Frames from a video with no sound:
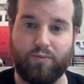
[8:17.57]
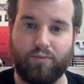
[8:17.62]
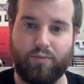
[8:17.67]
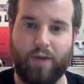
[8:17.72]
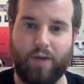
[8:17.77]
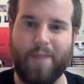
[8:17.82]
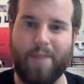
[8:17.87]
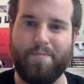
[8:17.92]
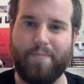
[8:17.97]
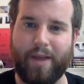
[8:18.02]

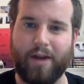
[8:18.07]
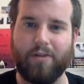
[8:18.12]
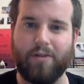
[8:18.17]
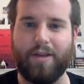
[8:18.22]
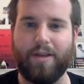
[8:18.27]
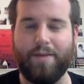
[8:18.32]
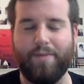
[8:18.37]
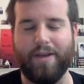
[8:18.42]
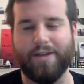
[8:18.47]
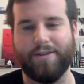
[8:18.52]

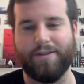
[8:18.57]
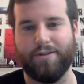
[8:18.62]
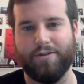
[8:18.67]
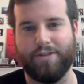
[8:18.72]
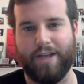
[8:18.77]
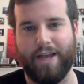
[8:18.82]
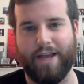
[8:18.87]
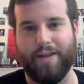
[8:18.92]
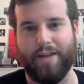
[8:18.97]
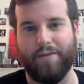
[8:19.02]
primarily be
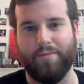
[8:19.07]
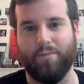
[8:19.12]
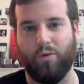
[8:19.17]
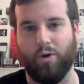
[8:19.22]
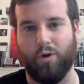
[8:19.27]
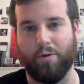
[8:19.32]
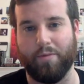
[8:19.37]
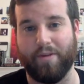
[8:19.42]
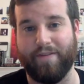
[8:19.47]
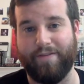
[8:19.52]
associated
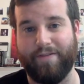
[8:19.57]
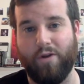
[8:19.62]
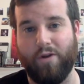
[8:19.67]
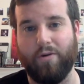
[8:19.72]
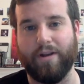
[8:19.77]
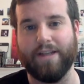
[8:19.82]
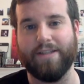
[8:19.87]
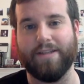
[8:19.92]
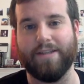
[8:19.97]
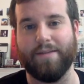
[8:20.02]
more with
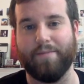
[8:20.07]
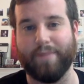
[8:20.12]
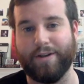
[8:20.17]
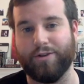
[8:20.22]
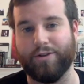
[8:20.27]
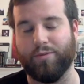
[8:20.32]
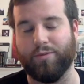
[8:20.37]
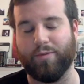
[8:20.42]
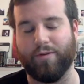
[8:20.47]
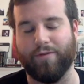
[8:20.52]
focus and
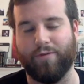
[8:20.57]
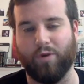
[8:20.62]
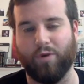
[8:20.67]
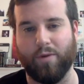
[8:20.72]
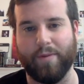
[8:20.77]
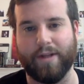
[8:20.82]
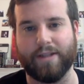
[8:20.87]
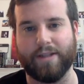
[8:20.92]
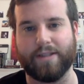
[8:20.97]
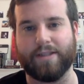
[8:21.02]
mental
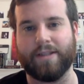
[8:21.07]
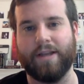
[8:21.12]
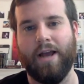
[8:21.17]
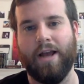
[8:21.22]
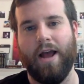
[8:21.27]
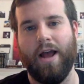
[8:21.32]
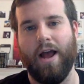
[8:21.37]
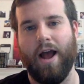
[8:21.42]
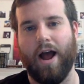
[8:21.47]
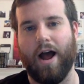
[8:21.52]

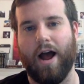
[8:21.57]
performance.